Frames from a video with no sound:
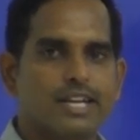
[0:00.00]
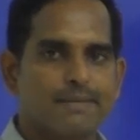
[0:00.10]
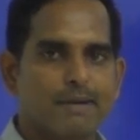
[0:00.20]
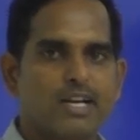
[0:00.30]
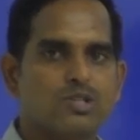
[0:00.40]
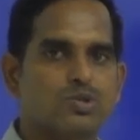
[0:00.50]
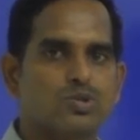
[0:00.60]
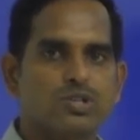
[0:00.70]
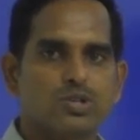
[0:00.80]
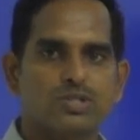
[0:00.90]
make
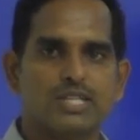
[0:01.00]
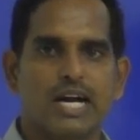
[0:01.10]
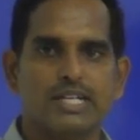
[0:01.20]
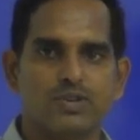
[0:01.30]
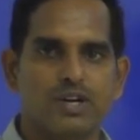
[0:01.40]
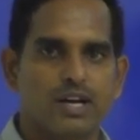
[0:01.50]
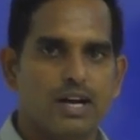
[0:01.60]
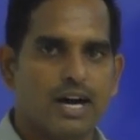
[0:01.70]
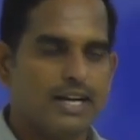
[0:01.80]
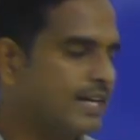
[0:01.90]
sure you start your
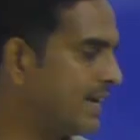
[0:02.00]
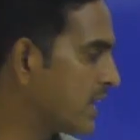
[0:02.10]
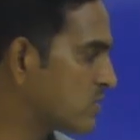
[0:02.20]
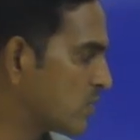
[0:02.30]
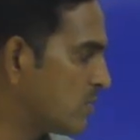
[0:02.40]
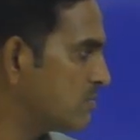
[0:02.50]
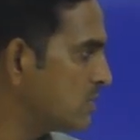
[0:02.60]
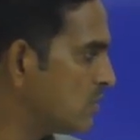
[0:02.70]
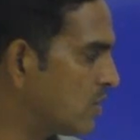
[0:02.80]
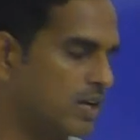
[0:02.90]
index from
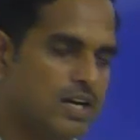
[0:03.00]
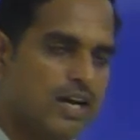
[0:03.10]
your